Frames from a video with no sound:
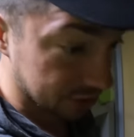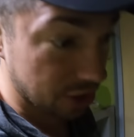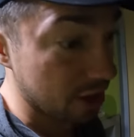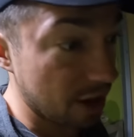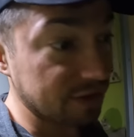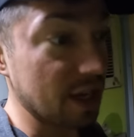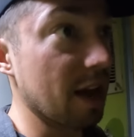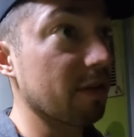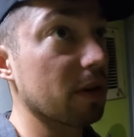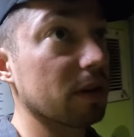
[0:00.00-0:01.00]
it's good enough to
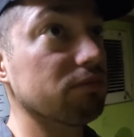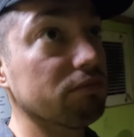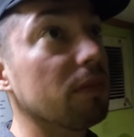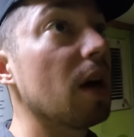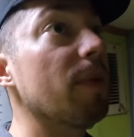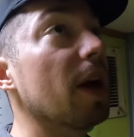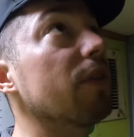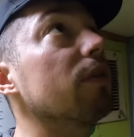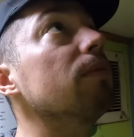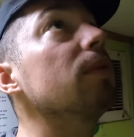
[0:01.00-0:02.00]
have a, a
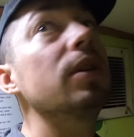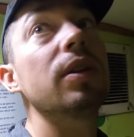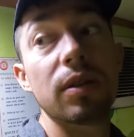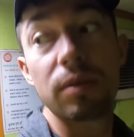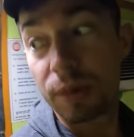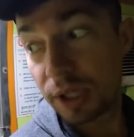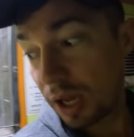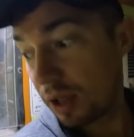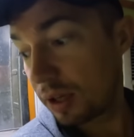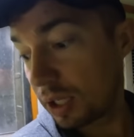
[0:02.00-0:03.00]
bathroom. But
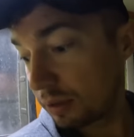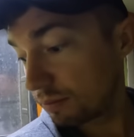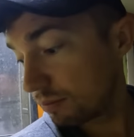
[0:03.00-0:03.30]
yeah, like,